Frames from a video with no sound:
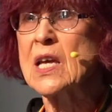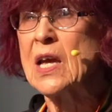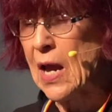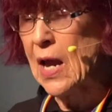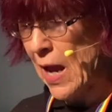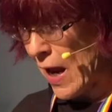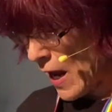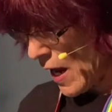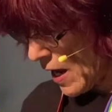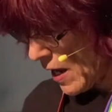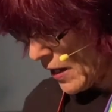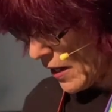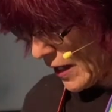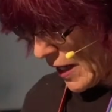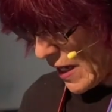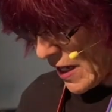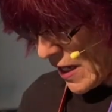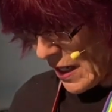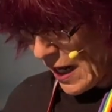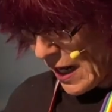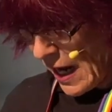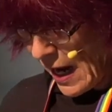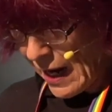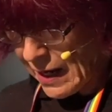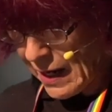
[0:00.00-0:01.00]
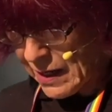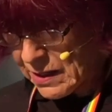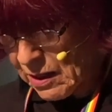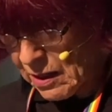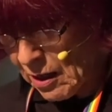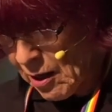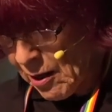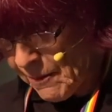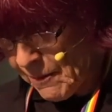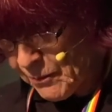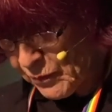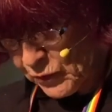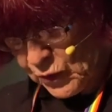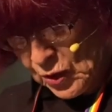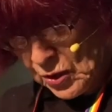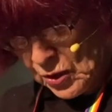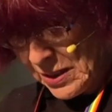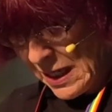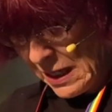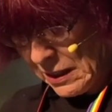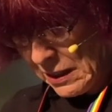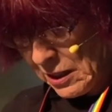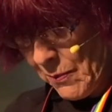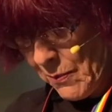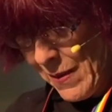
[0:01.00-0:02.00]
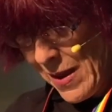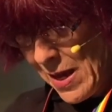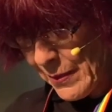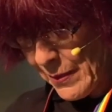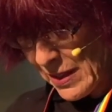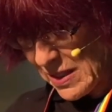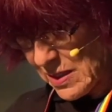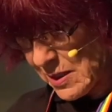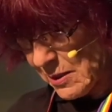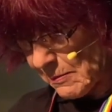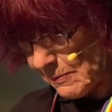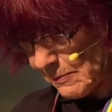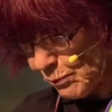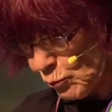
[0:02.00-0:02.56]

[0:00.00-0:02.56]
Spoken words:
And it had the Ten Commandments.